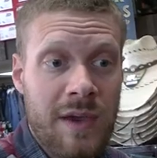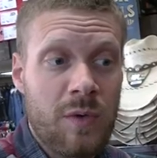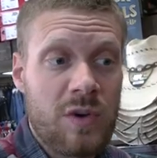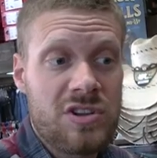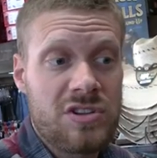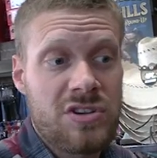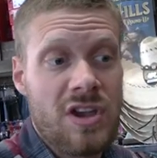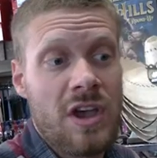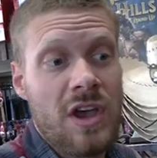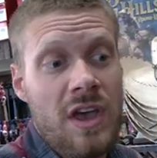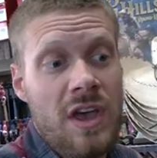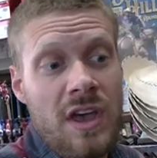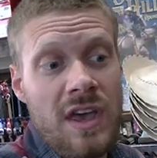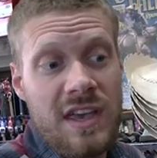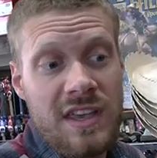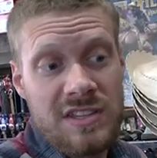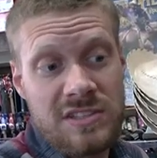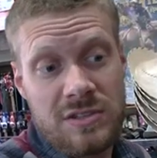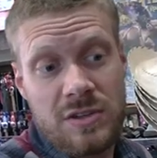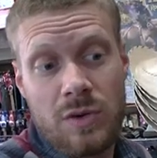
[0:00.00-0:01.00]
which
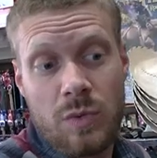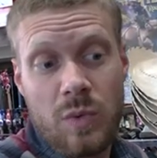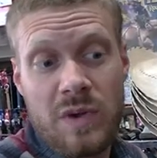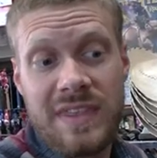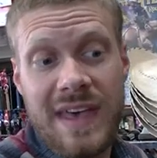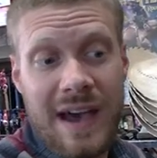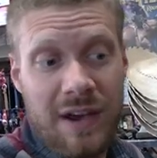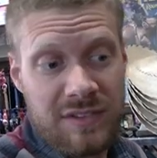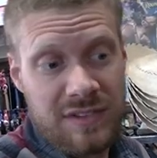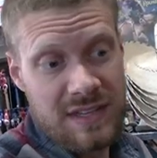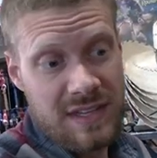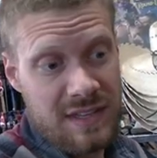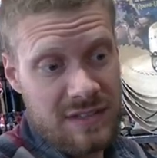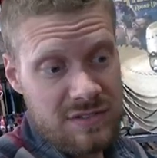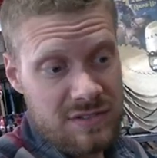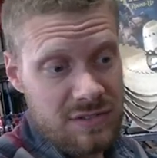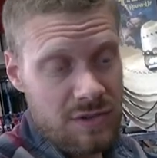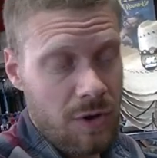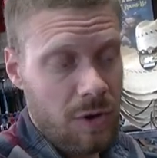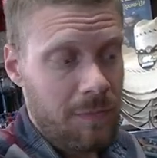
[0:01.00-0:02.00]
is without the
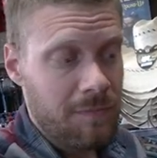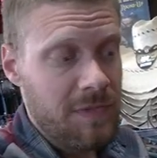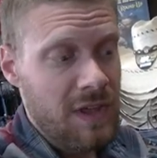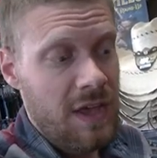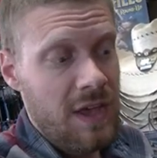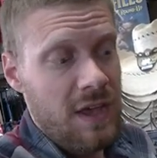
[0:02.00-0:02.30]
insole.